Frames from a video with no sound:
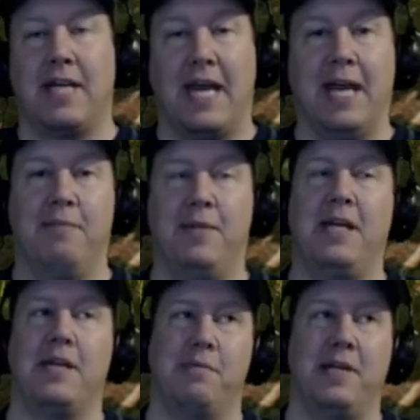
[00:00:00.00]
can't
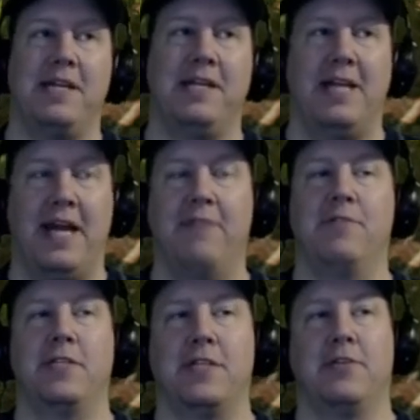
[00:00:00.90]
be completed
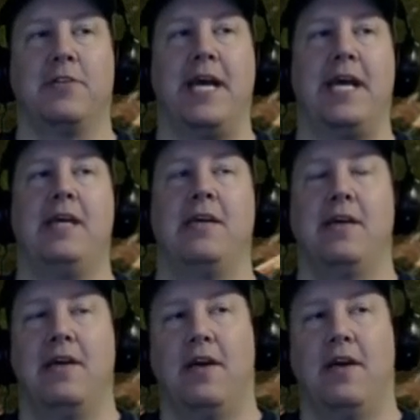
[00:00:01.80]
every single day.